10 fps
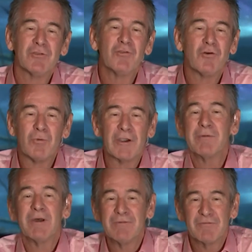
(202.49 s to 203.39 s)
and not
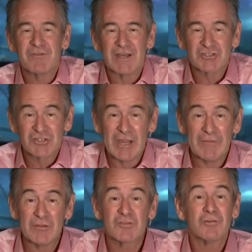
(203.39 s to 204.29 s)
worried about and flushed
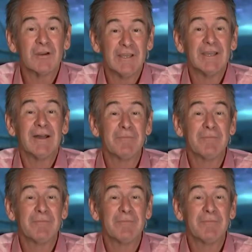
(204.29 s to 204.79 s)
down the toilet.